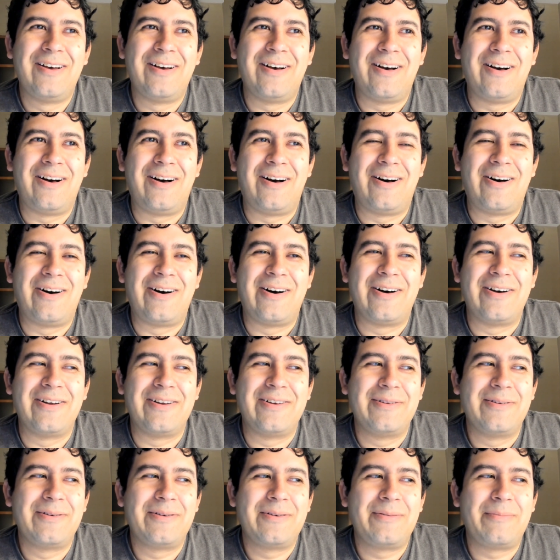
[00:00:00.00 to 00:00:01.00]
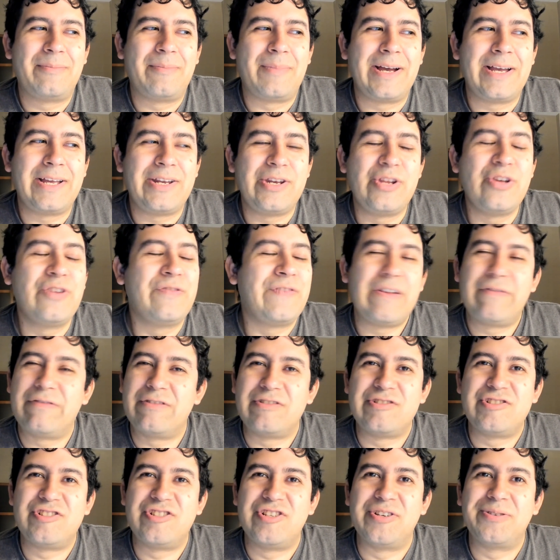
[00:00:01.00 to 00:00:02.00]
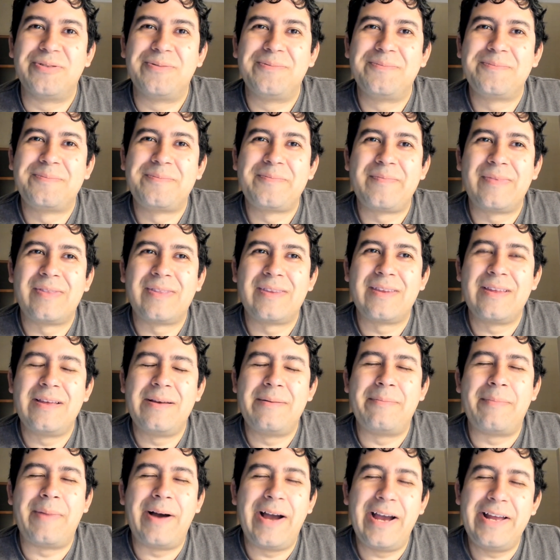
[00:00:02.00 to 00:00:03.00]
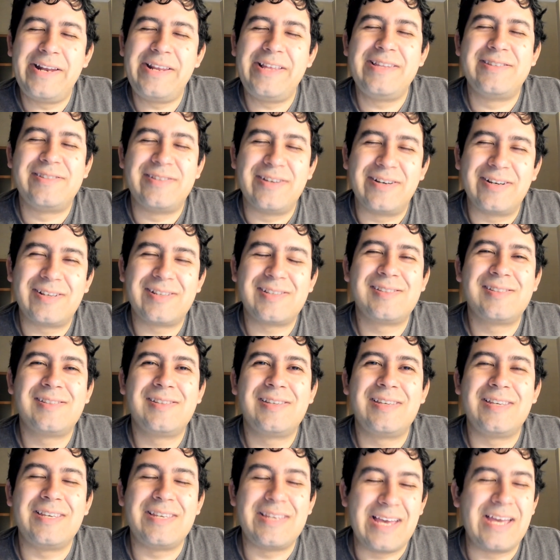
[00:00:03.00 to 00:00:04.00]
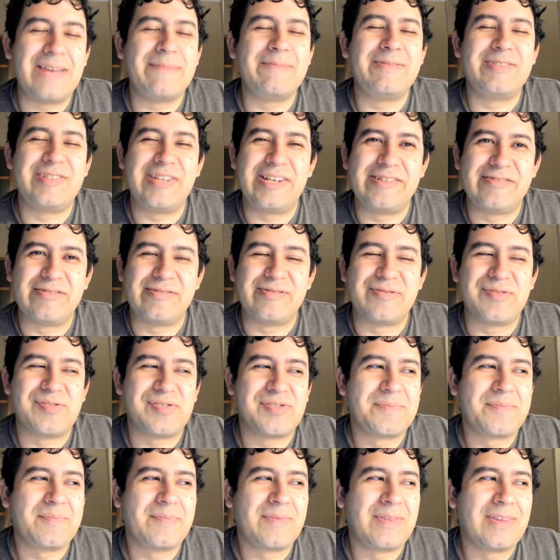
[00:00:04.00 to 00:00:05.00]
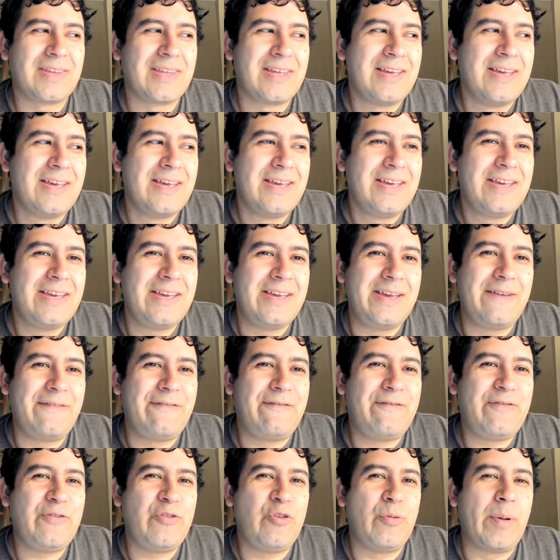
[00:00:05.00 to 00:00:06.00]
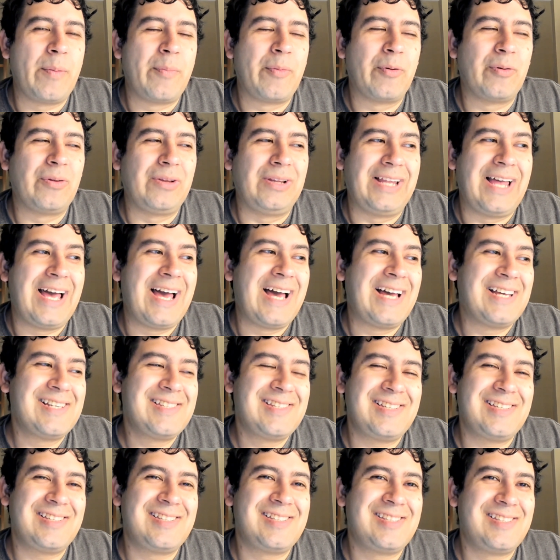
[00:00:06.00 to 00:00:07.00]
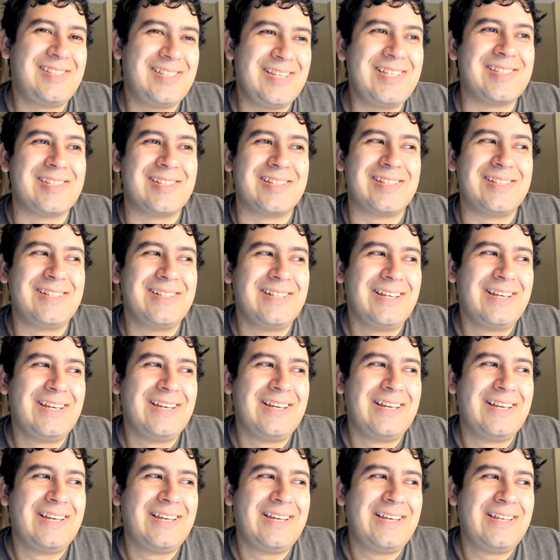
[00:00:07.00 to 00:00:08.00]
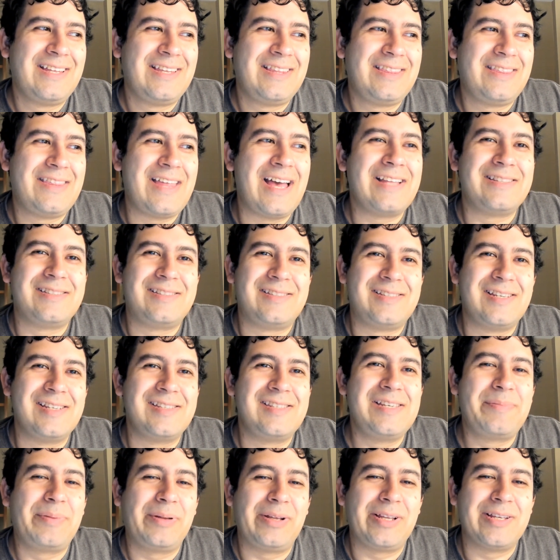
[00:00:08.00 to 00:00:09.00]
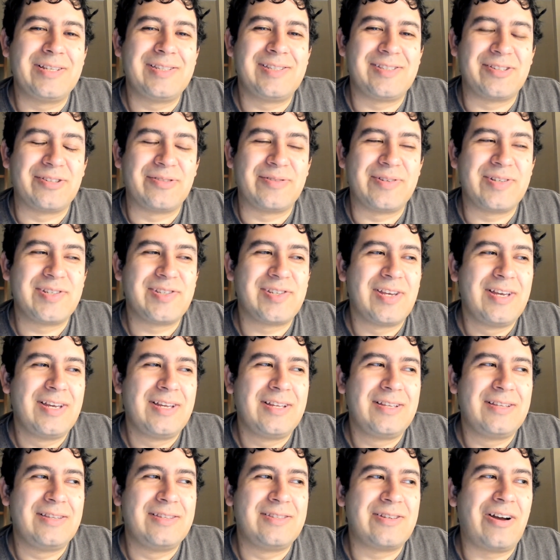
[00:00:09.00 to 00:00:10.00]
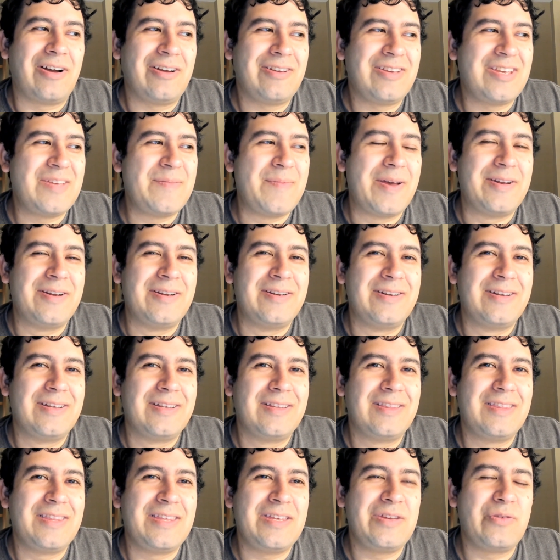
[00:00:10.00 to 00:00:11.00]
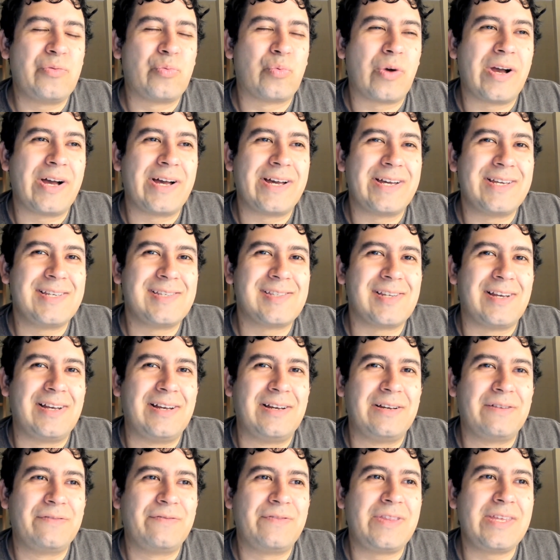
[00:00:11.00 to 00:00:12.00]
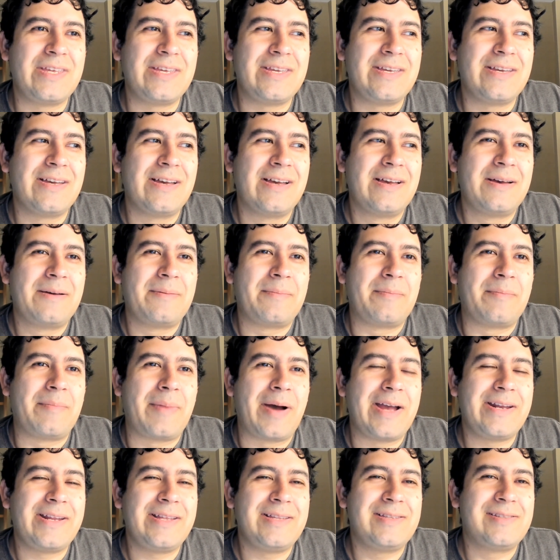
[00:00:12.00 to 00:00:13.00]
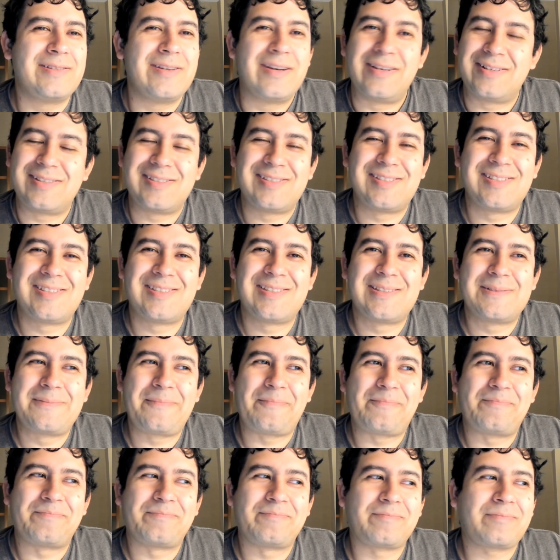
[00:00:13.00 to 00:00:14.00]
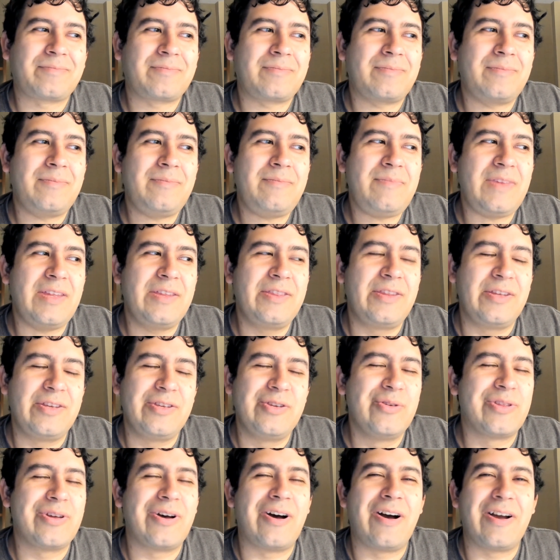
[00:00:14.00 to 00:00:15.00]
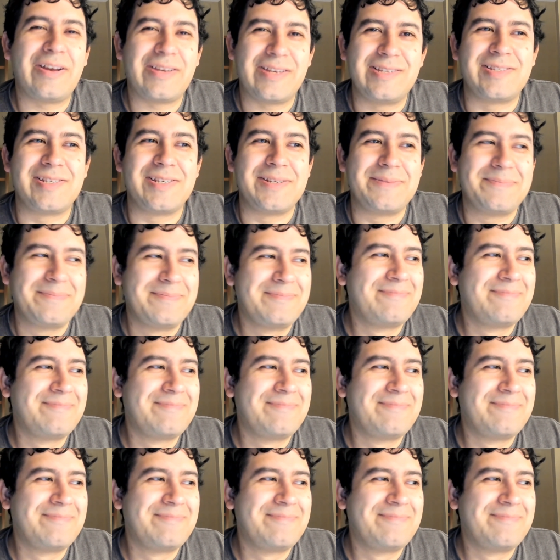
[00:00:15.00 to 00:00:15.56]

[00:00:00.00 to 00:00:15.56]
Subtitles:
on my new favorite show, Mighty Ducks Game Changers. If you remember last season, that Disney Plus series documented the rise of the Mighty Ducks, the youth hockey team.